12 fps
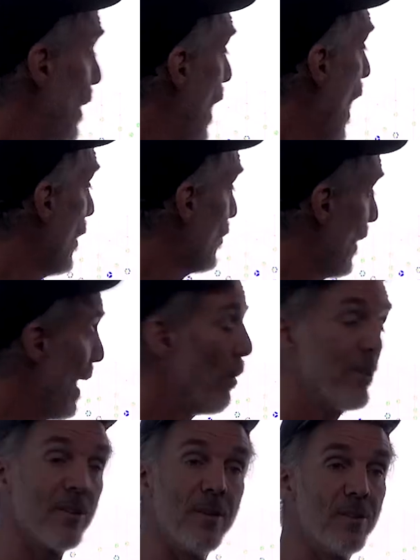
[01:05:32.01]
clock. So that
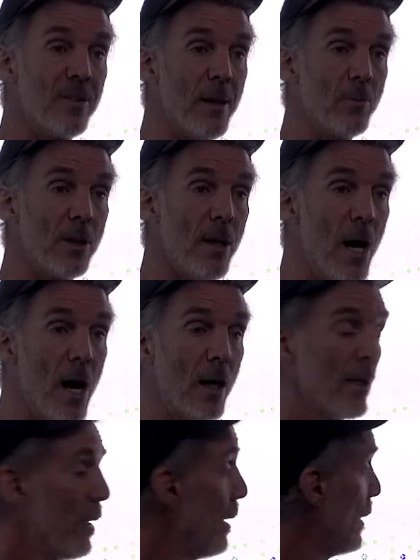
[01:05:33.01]
one's in the same
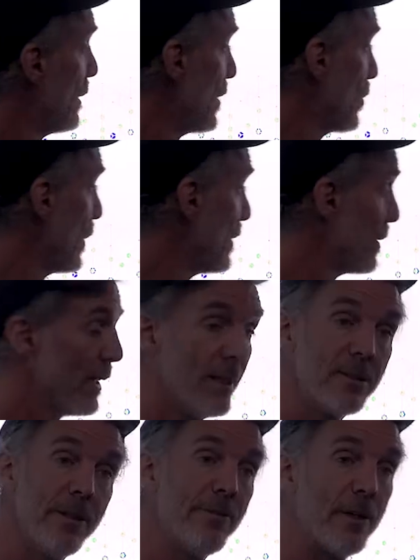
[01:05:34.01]
clock. This one's in
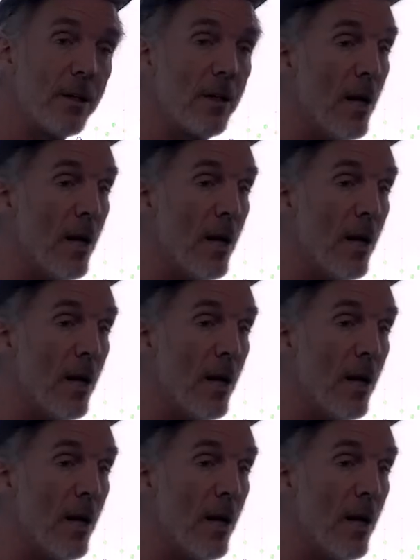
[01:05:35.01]
a different